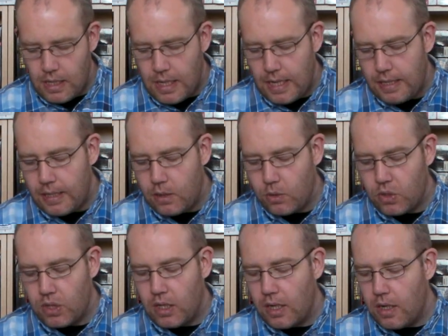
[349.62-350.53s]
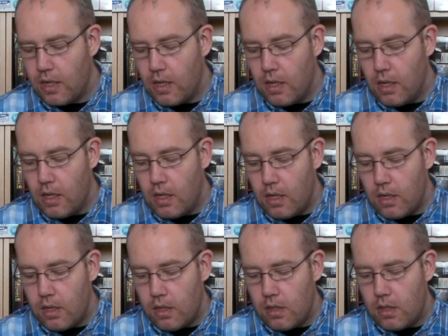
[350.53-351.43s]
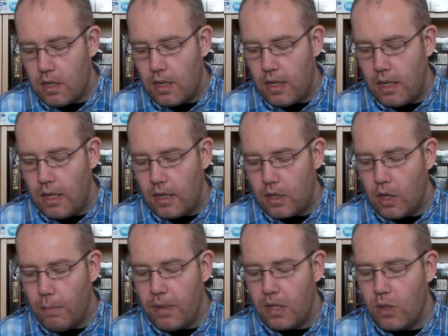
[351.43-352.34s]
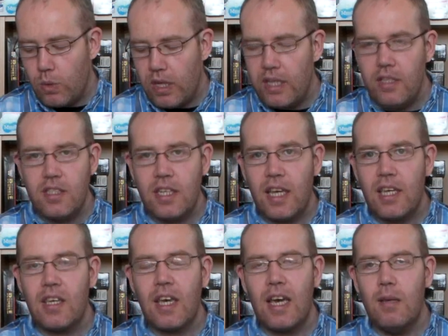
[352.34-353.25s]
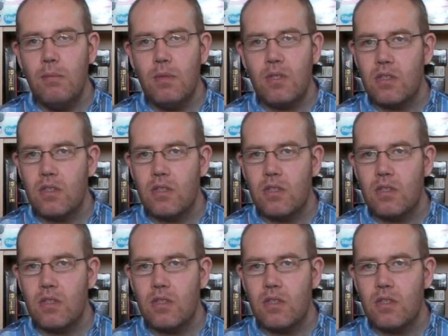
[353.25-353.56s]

And it's also got a company called Insane Games.